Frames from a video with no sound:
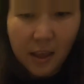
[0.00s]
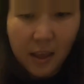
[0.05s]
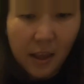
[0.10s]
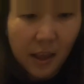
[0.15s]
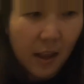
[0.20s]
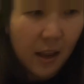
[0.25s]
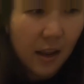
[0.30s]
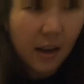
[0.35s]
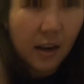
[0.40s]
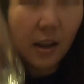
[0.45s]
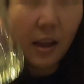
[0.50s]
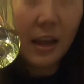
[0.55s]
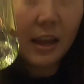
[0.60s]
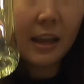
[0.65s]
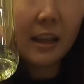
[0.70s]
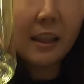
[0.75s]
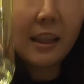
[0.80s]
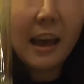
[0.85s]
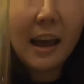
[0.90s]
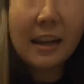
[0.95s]
and a
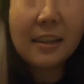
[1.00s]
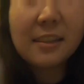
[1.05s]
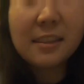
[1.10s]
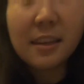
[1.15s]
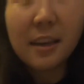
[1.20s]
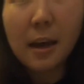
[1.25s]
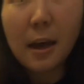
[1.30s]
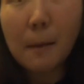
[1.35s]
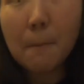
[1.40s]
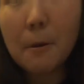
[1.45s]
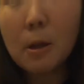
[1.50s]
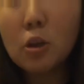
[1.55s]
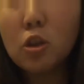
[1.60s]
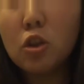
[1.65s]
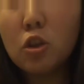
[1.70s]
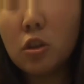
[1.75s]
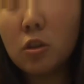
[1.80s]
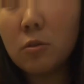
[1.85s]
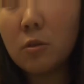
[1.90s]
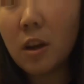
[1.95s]
glass cup.
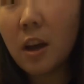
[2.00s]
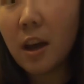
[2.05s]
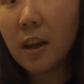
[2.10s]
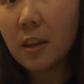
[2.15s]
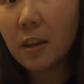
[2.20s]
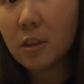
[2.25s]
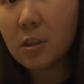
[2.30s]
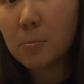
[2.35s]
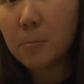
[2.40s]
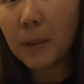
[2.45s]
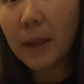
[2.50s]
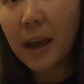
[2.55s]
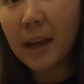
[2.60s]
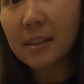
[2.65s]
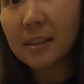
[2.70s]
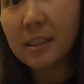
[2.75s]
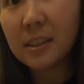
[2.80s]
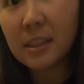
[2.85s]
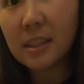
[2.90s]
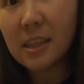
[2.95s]
Do not use
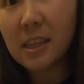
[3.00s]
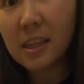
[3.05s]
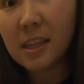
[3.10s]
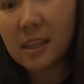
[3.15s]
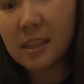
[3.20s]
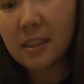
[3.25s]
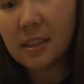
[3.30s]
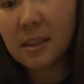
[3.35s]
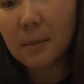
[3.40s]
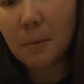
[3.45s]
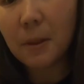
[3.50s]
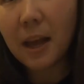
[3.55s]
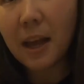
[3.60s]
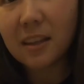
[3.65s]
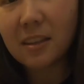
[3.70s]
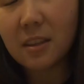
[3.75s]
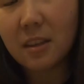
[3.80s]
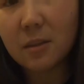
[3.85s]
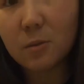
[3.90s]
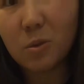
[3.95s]
plastic because the
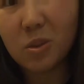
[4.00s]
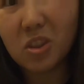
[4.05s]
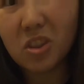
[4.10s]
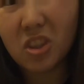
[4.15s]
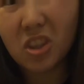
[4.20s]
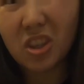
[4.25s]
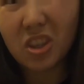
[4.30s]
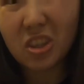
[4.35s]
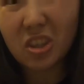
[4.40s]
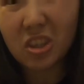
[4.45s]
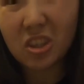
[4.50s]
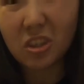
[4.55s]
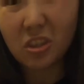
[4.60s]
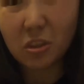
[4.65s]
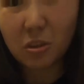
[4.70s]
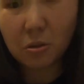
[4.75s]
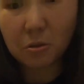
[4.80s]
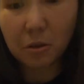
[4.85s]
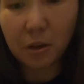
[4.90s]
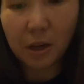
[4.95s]
plastic will start
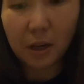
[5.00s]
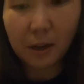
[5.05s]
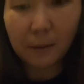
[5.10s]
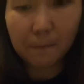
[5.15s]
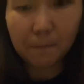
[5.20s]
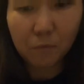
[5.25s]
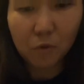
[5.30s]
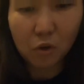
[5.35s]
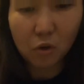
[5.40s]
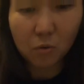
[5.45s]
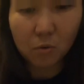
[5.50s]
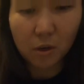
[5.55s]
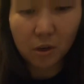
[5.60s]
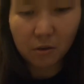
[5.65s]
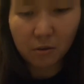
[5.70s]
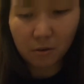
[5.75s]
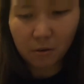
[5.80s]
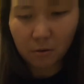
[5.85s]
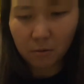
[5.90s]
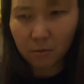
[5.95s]
to
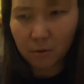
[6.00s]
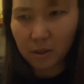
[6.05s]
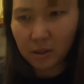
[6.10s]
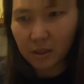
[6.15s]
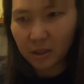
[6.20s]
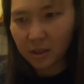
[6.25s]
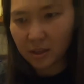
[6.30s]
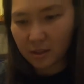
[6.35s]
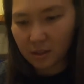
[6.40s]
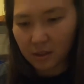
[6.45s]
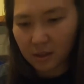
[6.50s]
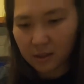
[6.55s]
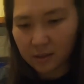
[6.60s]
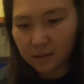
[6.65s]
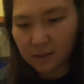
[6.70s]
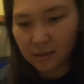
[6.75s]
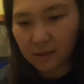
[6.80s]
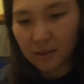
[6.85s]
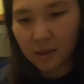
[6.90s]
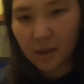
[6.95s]
corrode with
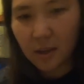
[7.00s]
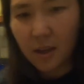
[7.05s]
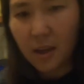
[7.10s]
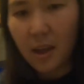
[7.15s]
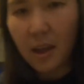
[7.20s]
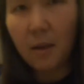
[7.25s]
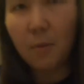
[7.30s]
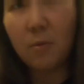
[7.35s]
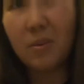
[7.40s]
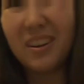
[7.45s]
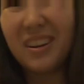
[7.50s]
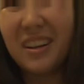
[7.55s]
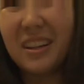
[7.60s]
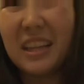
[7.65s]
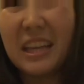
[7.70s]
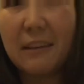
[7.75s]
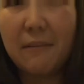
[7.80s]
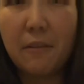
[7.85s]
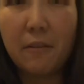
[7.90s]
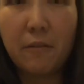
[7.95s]
this, and we're going to
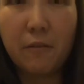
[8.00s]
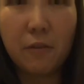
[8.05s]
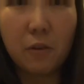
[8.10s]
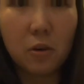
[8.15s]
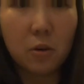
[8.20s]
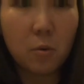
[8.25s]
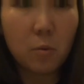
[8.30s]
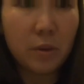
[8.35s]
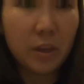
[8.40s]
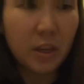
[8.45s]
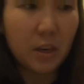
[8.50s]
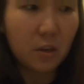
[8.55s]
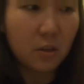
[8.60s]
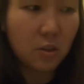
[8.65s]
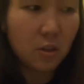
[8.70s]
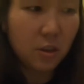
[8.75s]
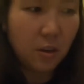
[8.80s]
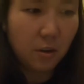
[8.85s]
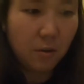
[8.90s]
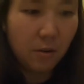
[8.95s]
leave it for a week or
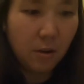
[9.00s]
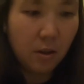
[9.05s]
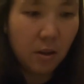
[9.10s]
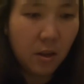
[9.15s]
two.